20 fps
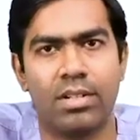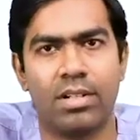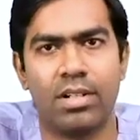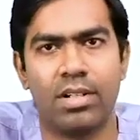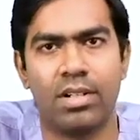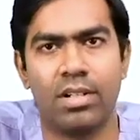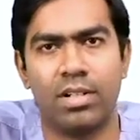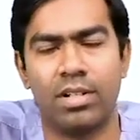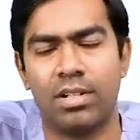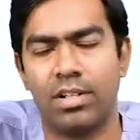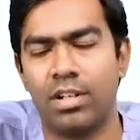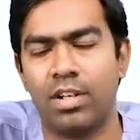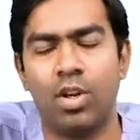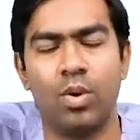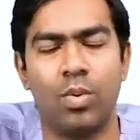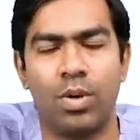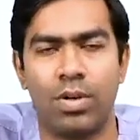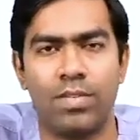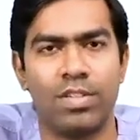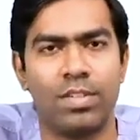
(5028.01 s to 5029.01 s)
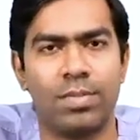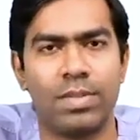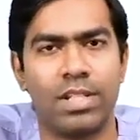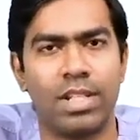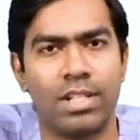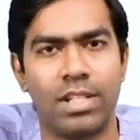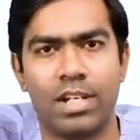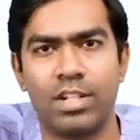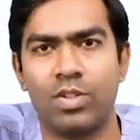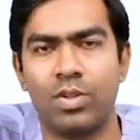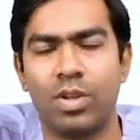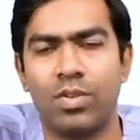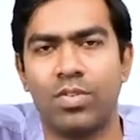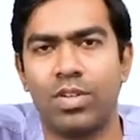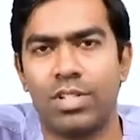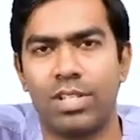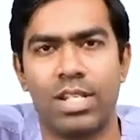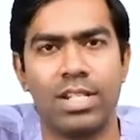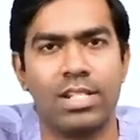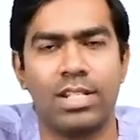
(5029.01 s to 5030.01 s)
lowered, which means the threshold
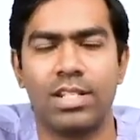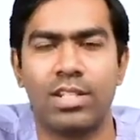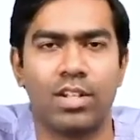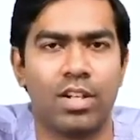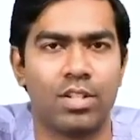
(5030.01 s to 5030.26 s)
for sensing the